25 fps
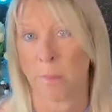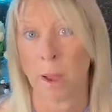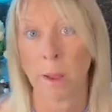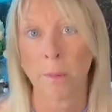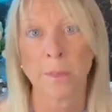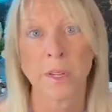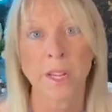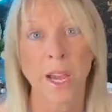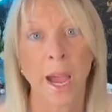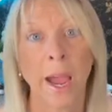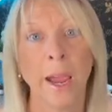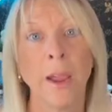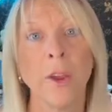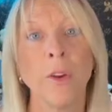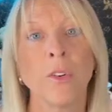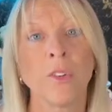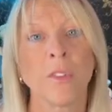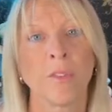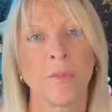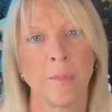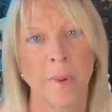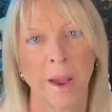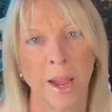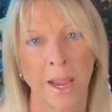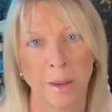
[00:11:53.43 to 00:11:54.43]
I'm tired
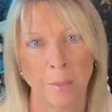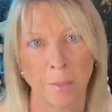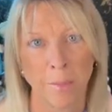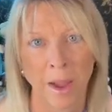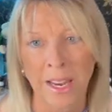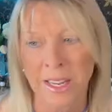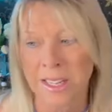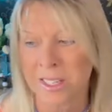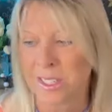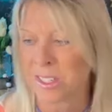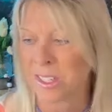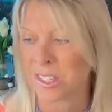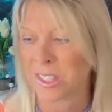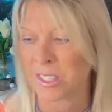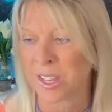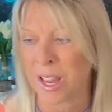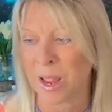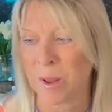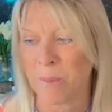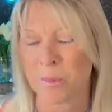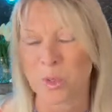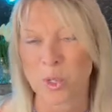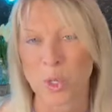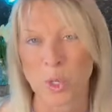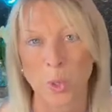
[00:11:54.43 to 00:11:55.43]
of mine. Mine's the
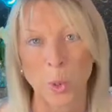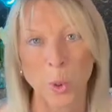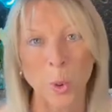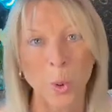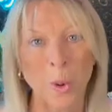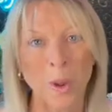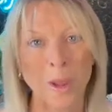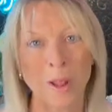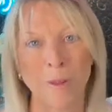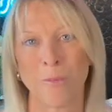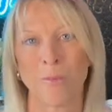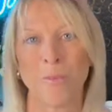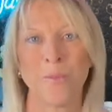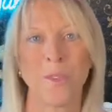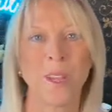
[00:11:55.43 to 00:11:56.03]
same story.